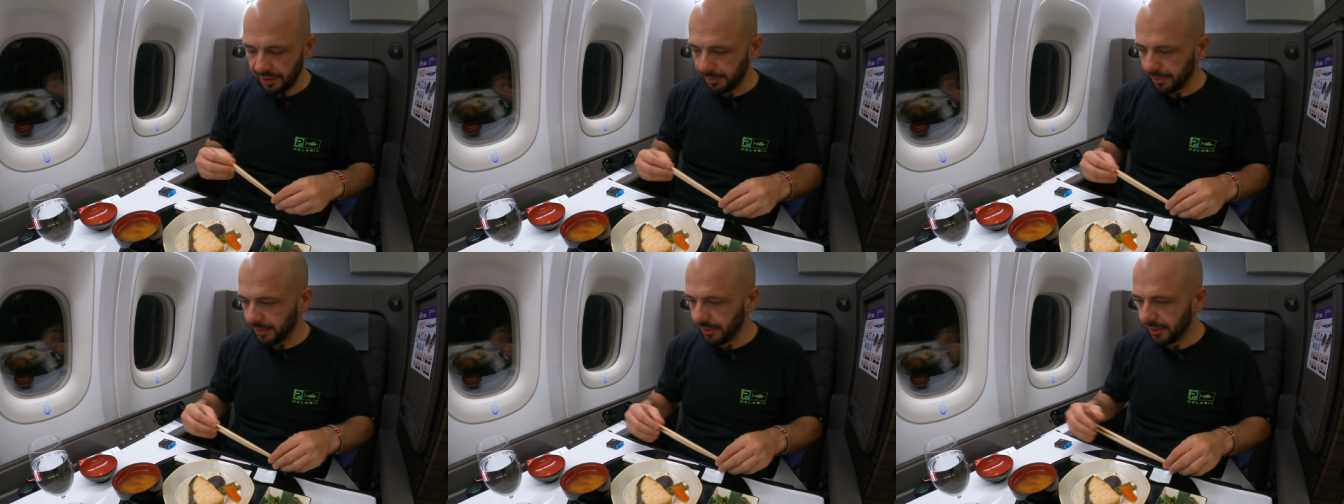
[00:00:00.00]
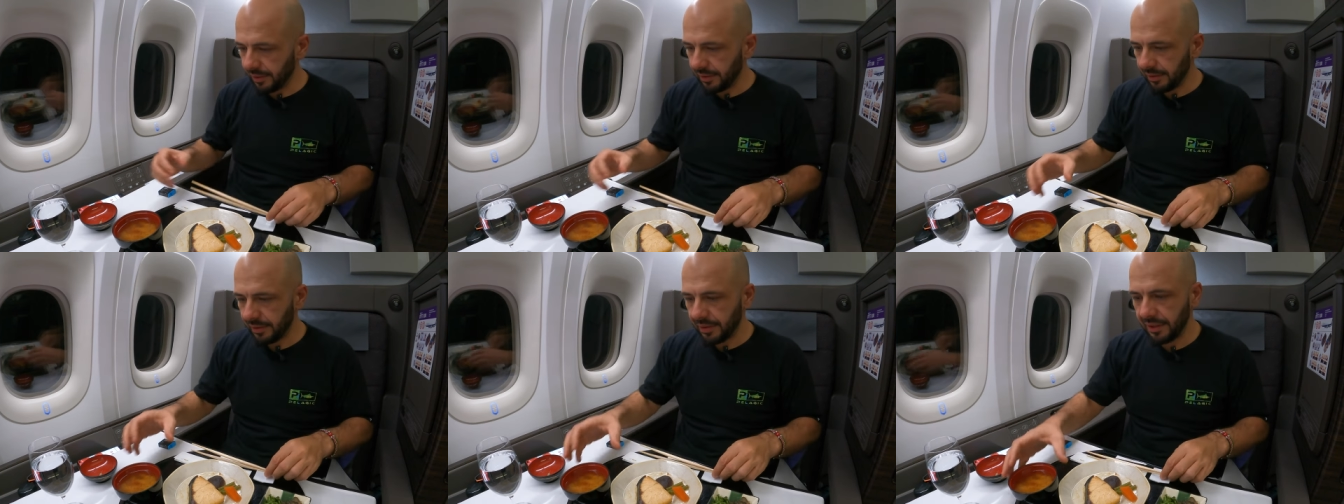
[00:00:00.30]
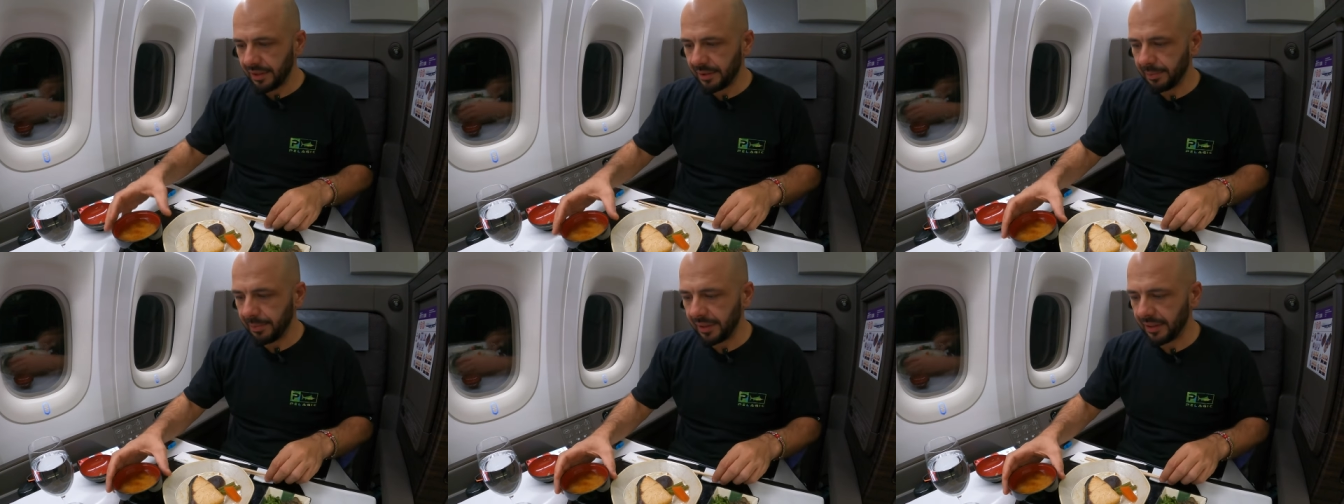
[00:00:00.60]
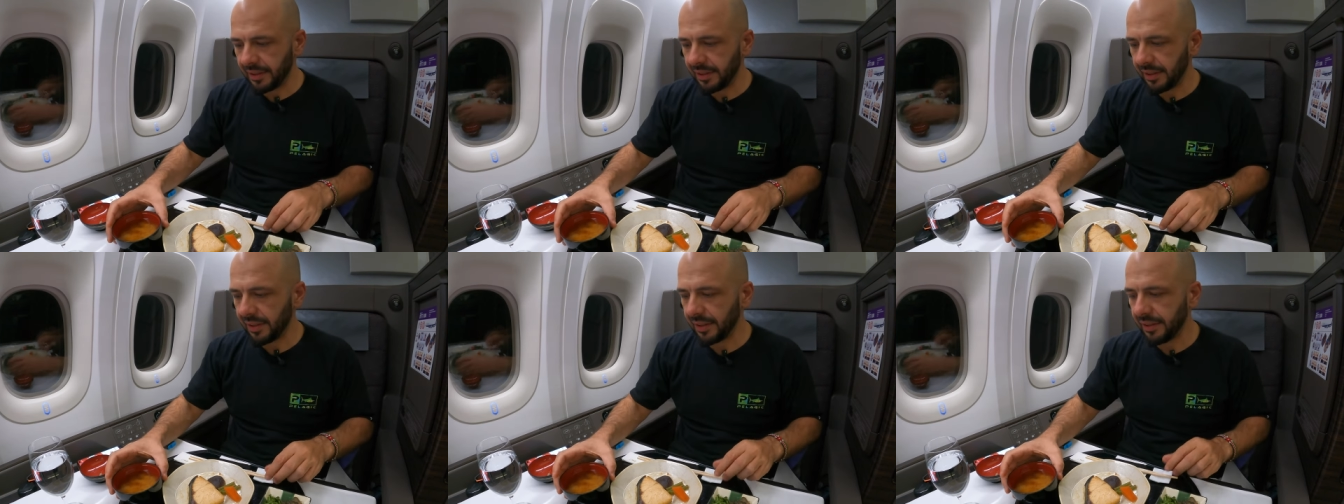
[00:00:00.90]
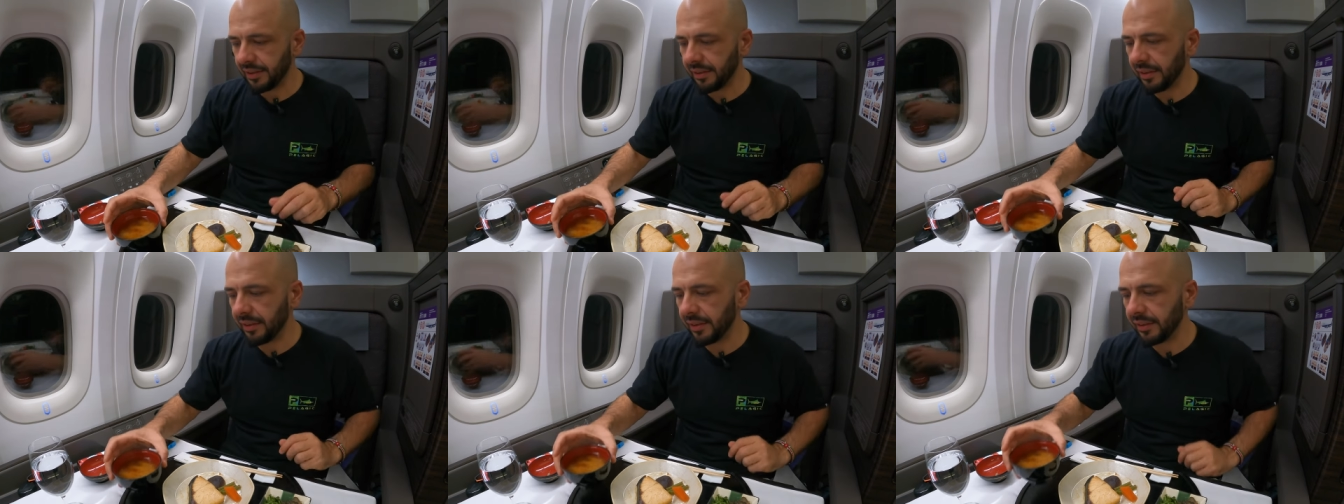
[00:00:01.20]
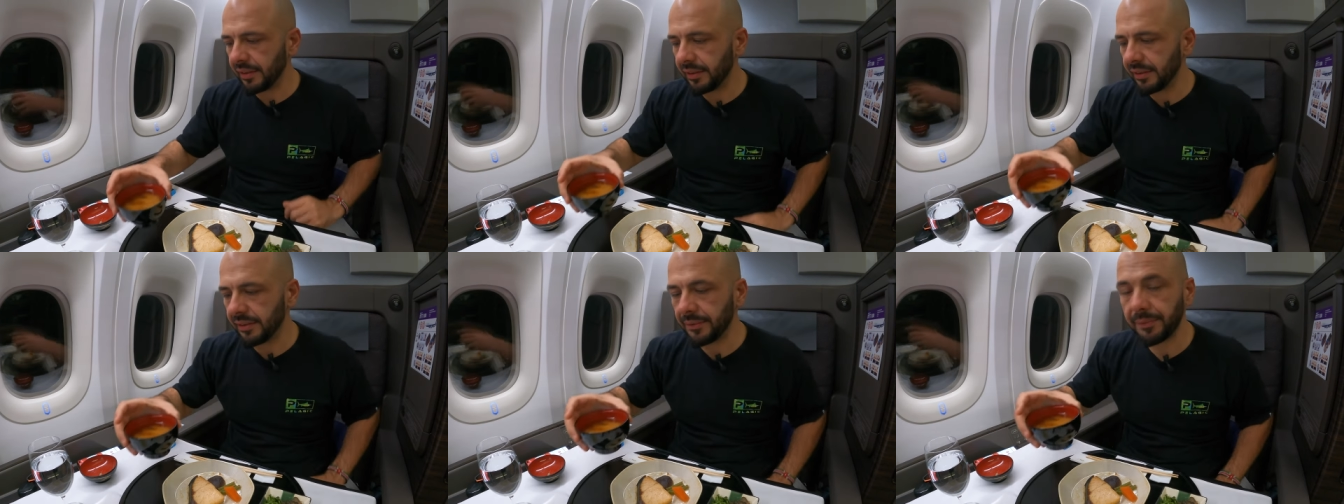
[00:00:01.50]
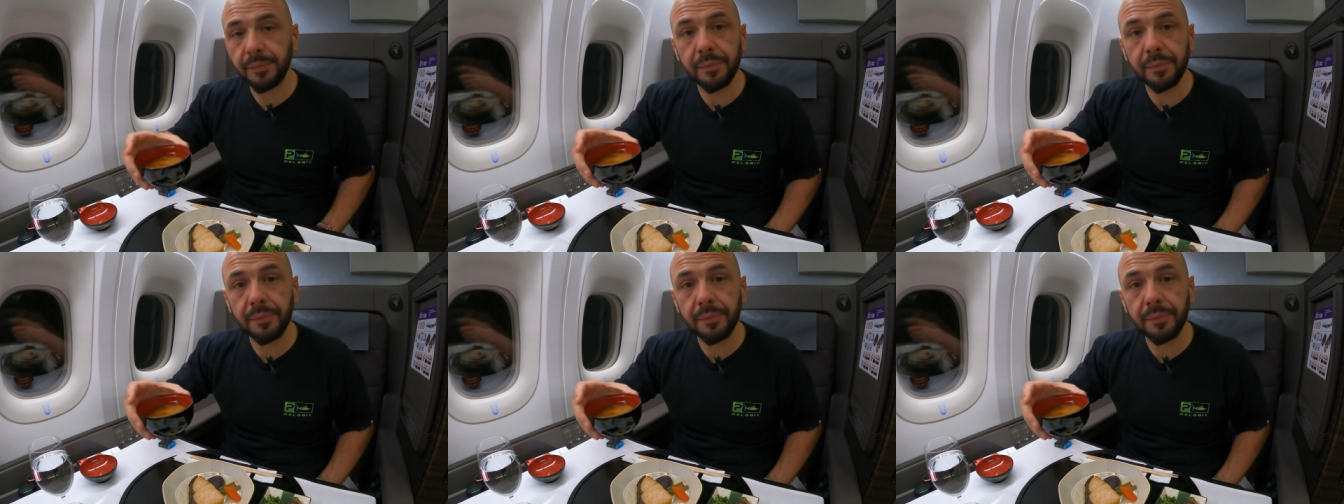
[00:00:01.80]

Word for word: absolutely spectacular.